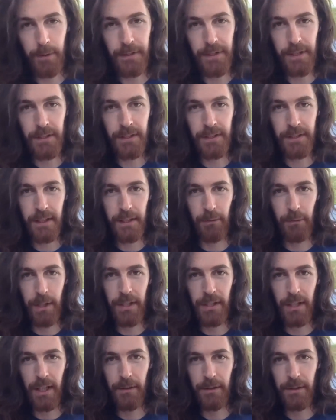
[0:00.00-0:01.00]
musicians can
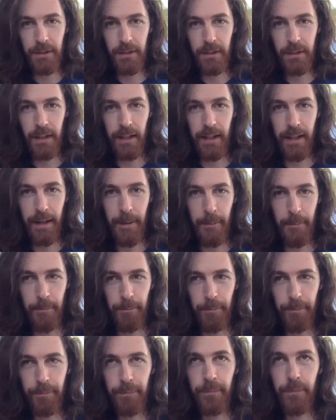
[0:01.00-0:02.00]
reach out,
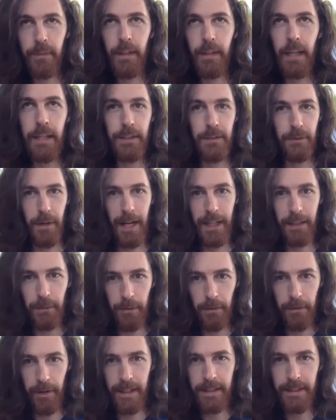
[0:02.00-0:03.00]
interact
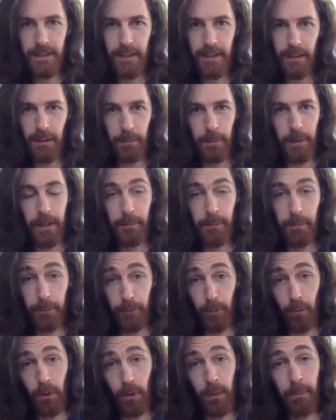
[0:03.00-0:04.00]
with fans a little bit and
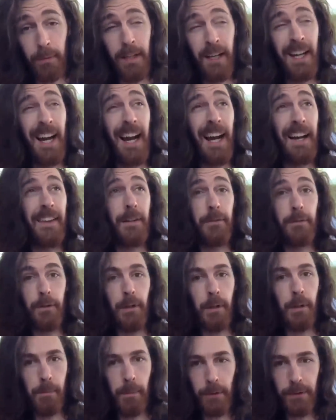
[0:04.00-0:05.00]
perform. And then
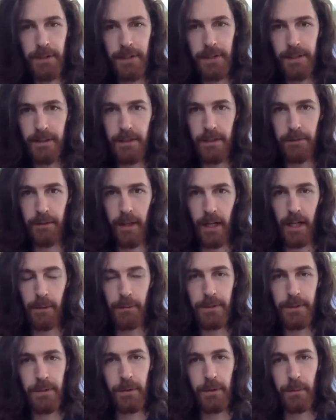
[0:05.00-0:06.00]
most of the stuff that I
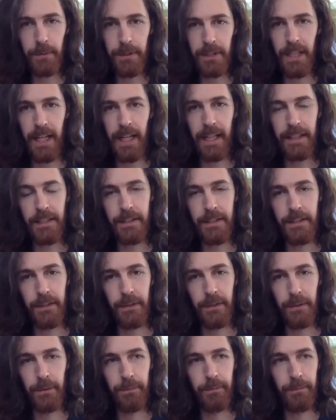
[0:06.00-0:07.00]
was doing was connected
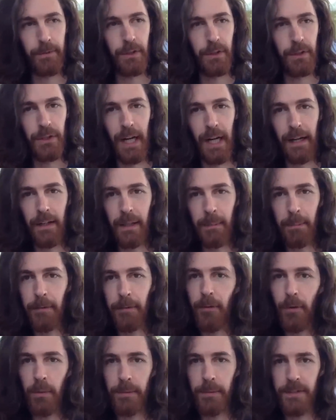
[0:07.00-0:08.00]
to charity
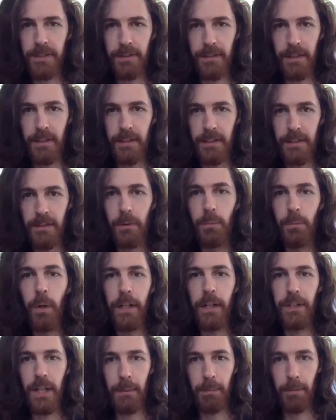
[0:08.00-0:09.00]
performances in some
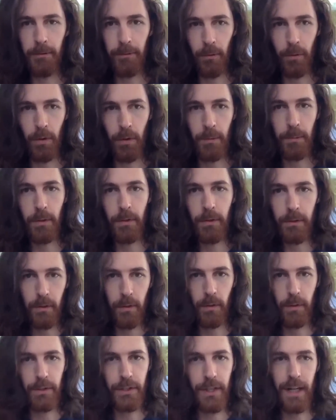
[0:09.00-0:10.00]
way, shape or form,
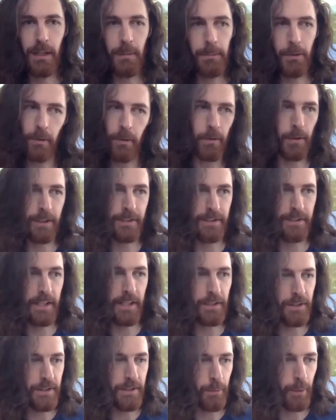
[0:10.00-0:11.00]
or charitable
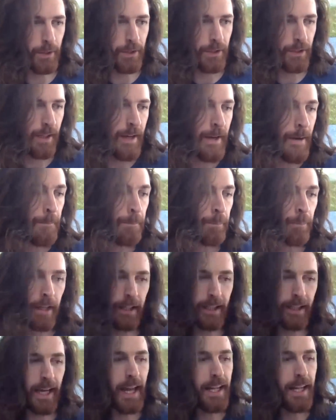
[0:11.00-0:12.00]
organizations, which
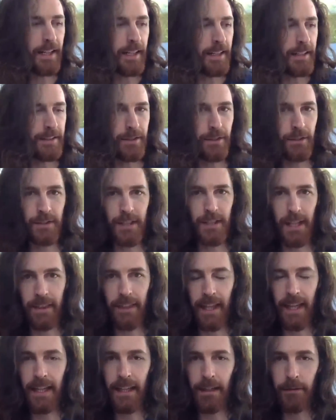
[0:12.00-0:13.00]
again, it is just that
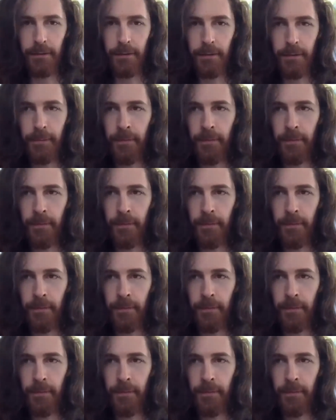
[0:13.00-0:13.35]
thing of